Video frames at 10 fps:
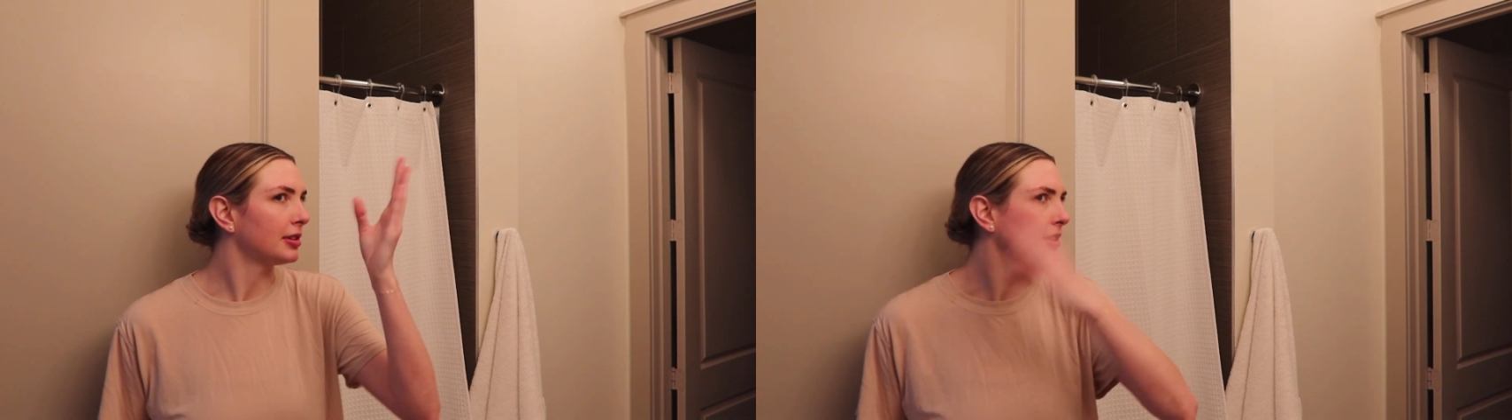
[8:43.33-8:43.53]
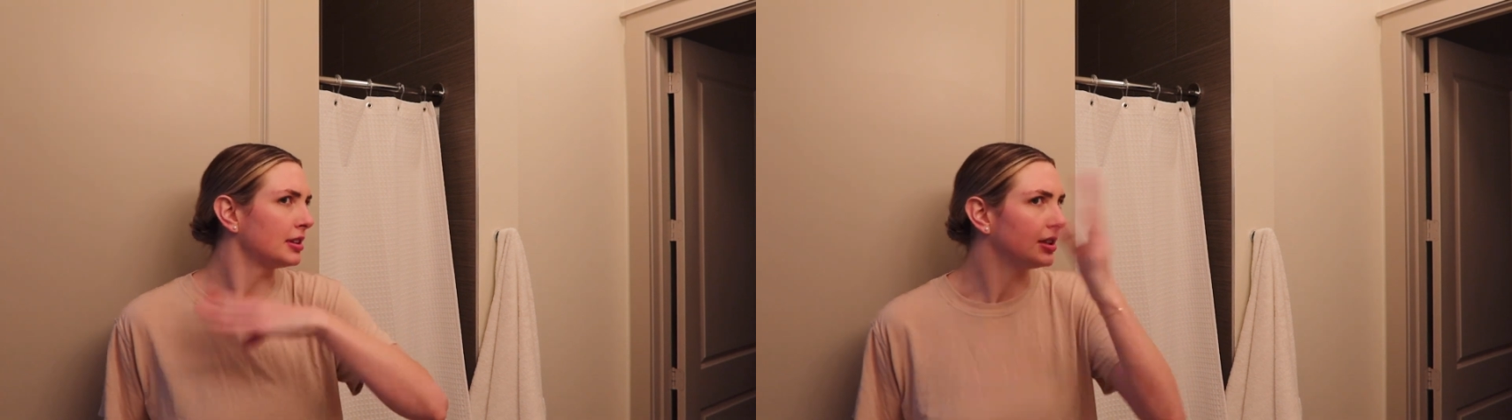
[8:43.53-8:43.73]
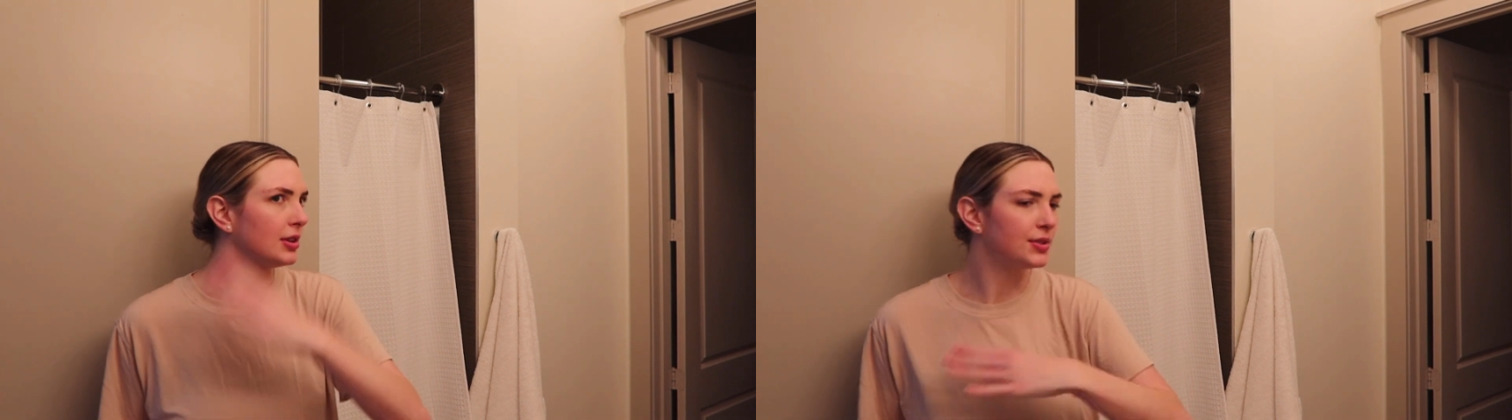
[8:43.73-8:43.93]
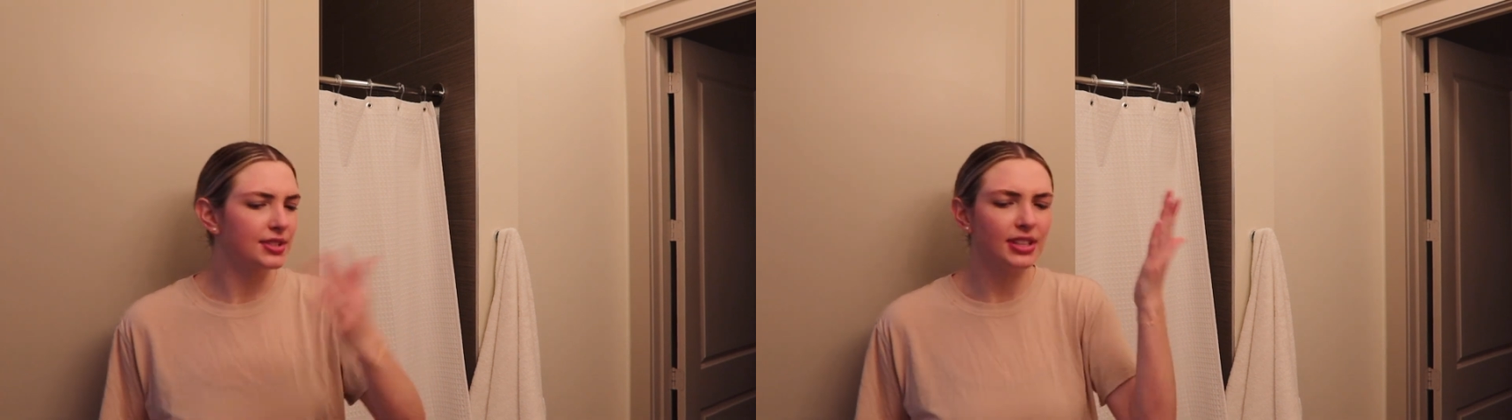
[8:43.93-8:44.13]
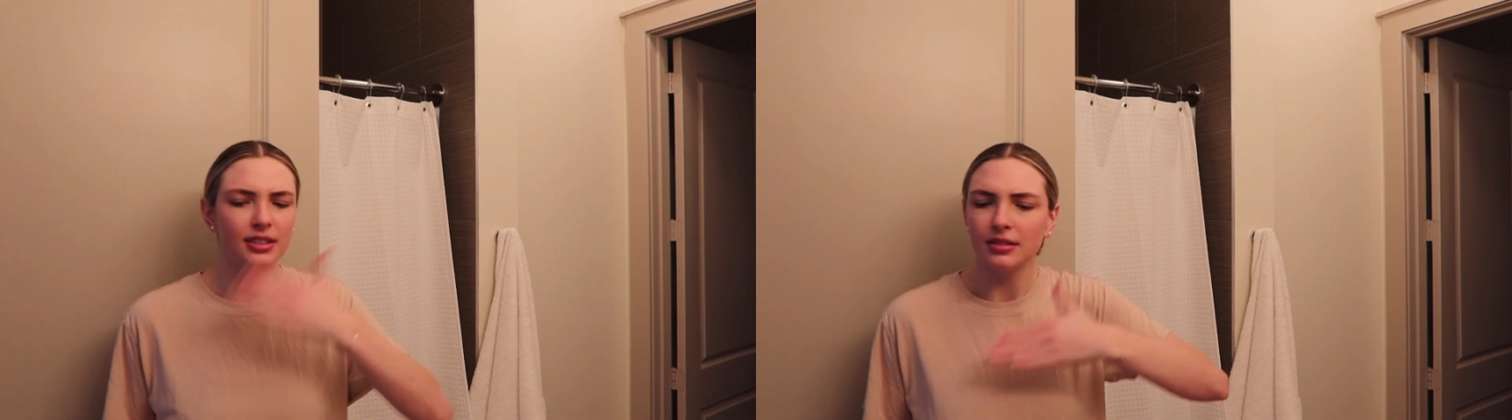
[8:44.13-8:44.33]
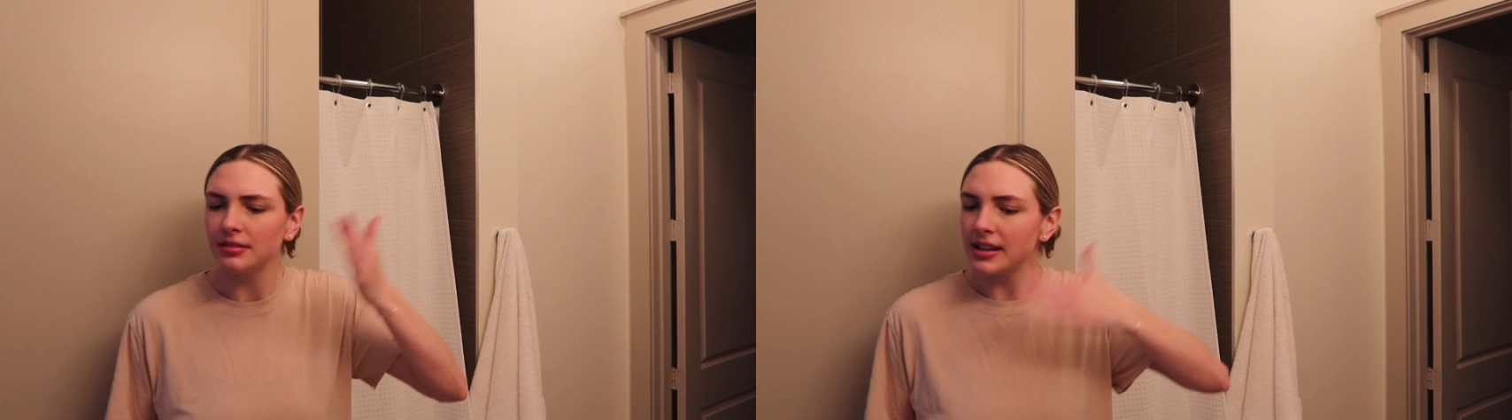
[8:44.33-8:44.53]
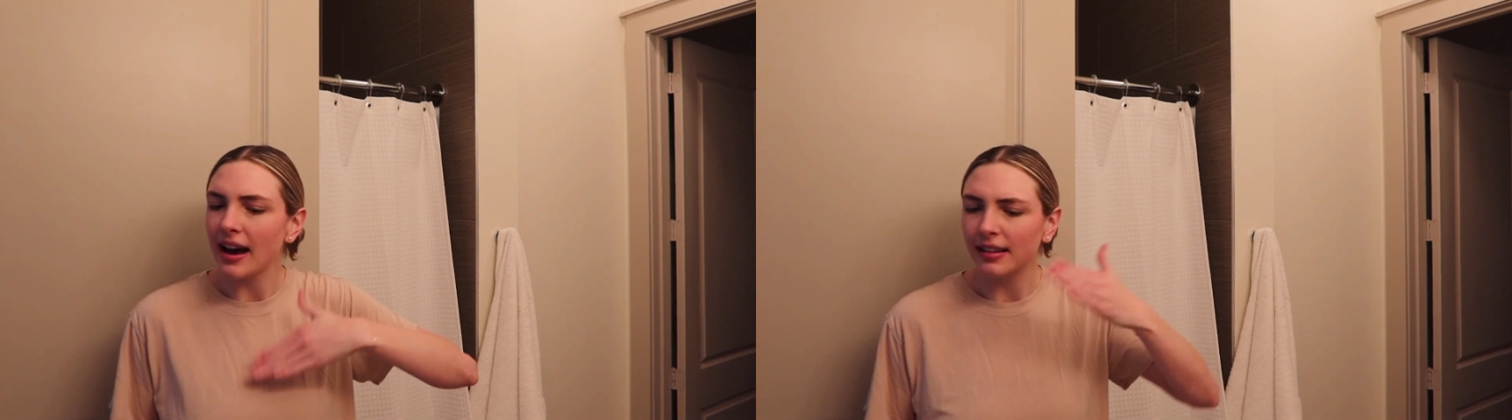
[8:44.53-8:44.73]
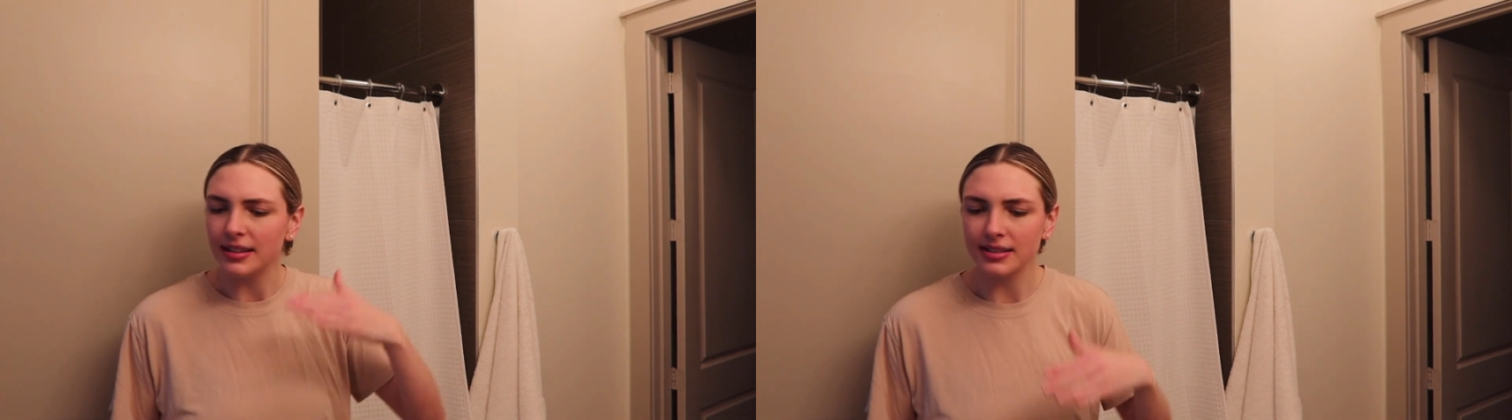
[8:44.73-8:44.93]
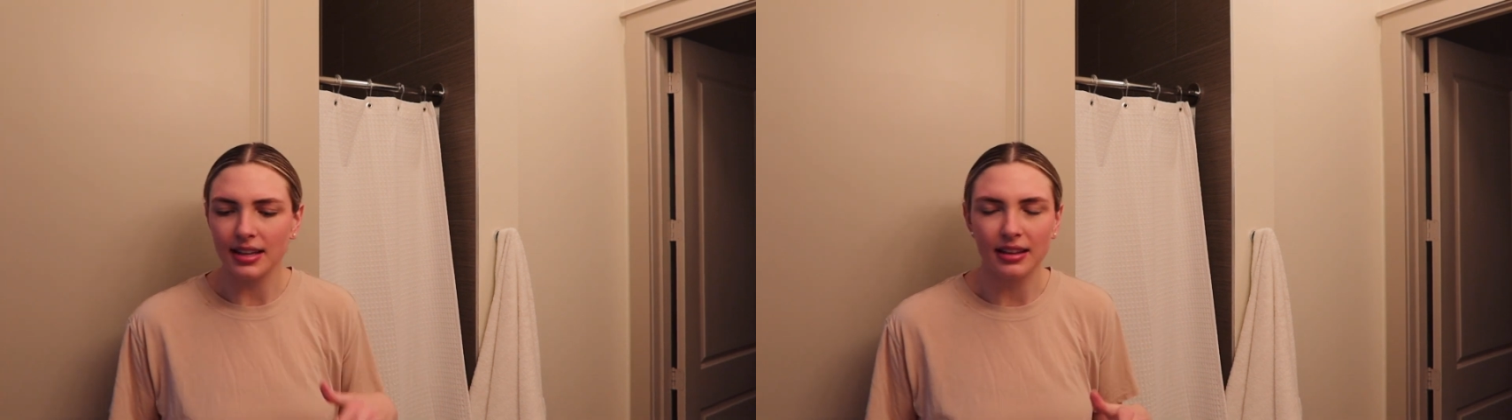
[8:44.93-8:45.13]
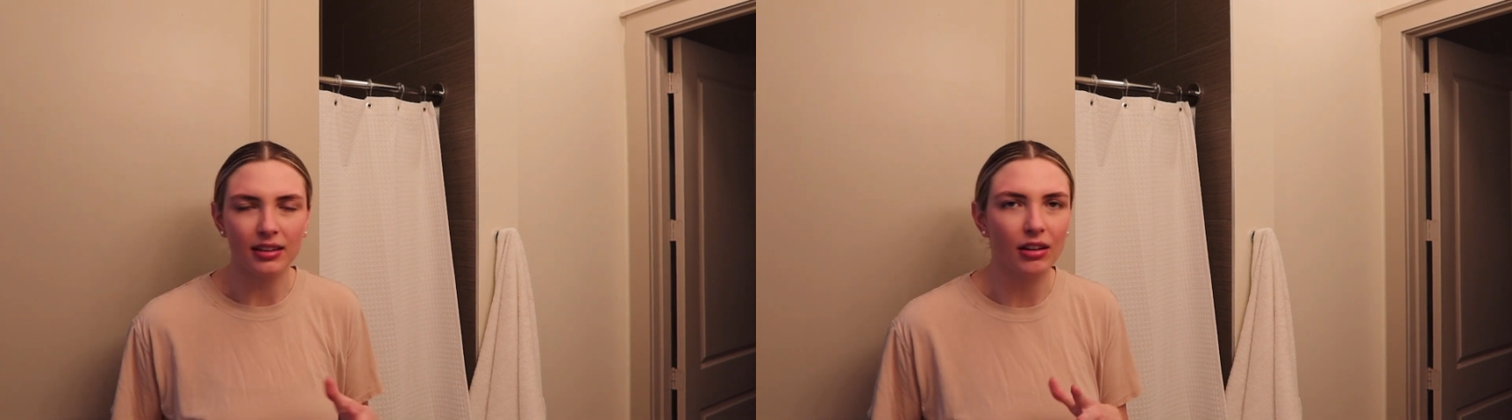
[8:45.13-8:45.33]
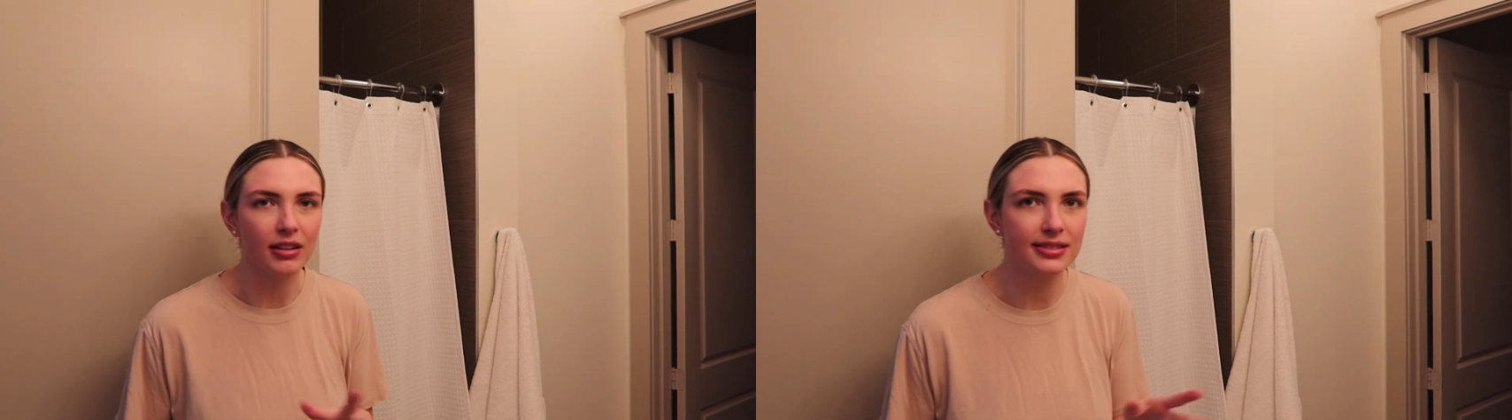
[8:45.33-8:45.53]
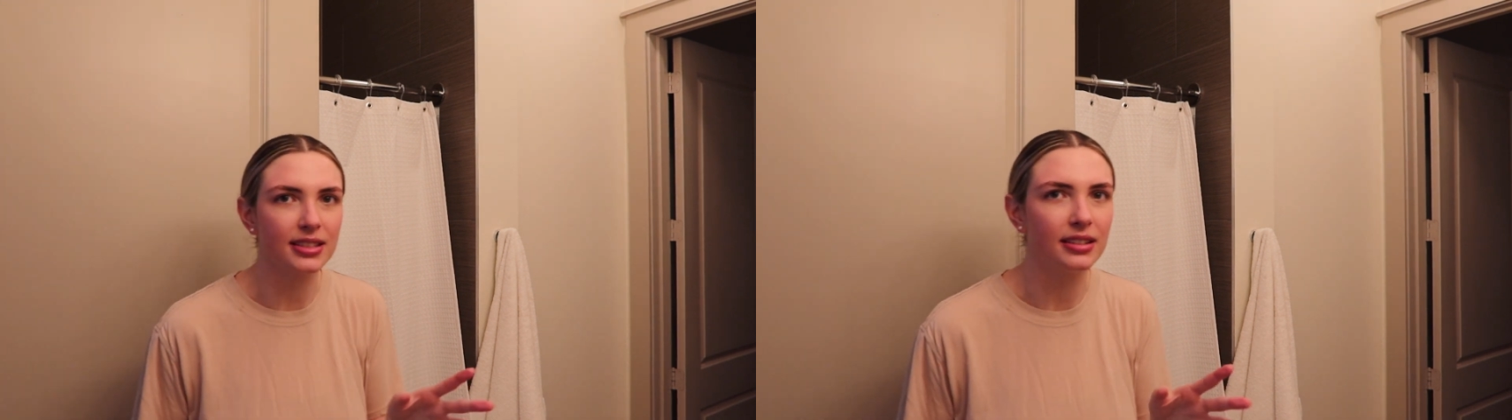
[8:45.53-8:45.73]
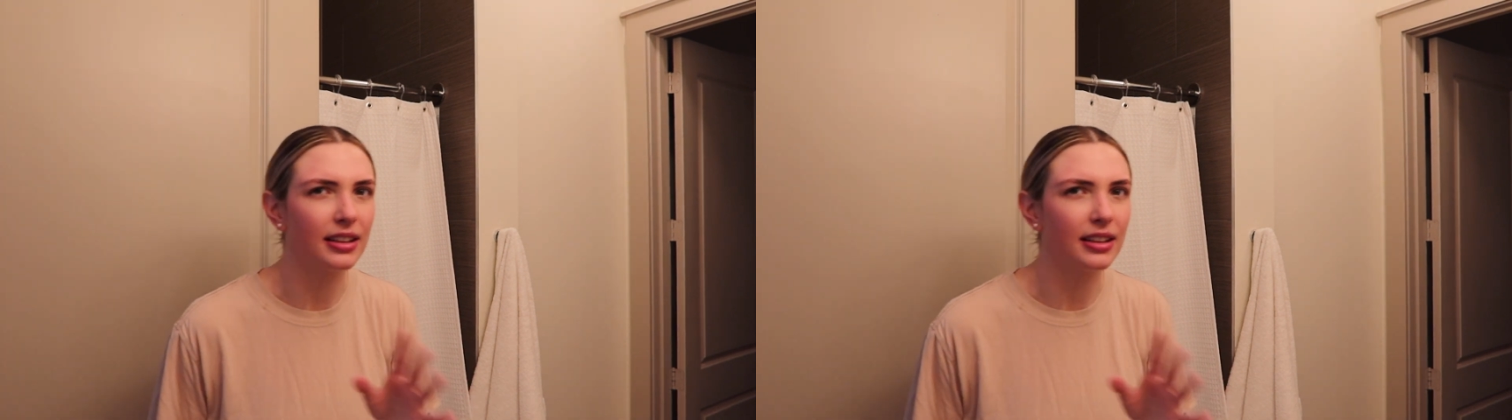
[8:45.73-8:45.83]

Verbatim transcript: They're in Houston, Dallas, I think Austin.